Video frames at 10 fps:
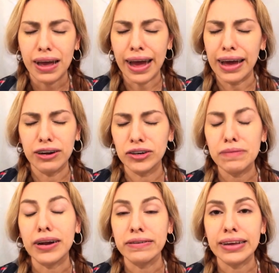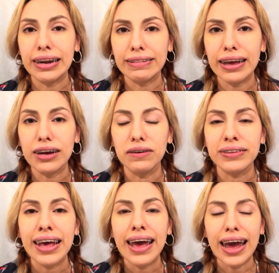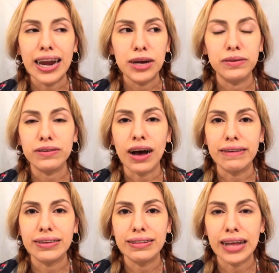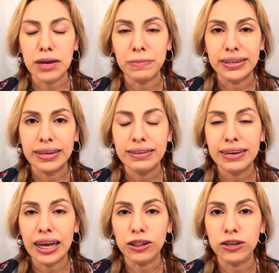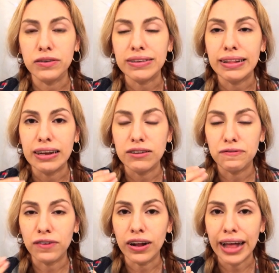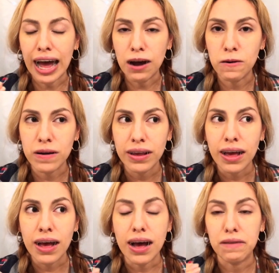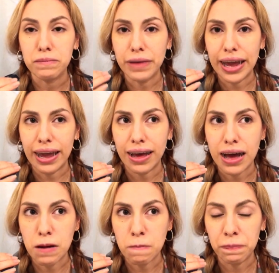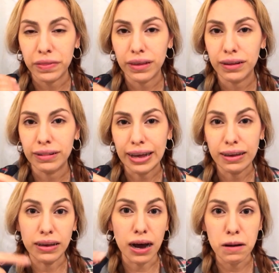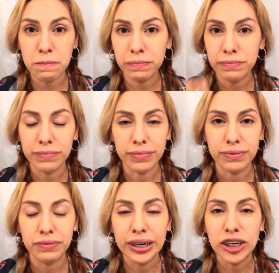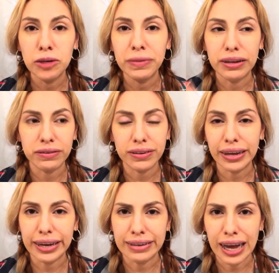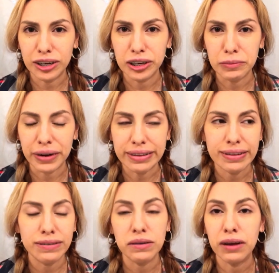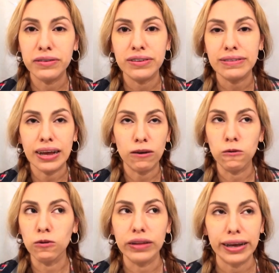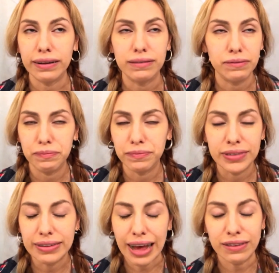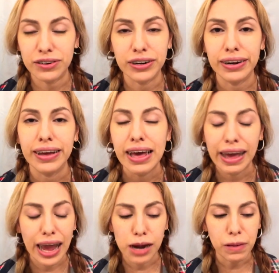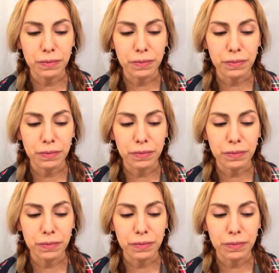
had a dream that I was eating Legos, and it was causing like my teeth to get loose and like to fall out of my like gum region, but they're still like attached to the braces. So I was just like a whole like disaster in my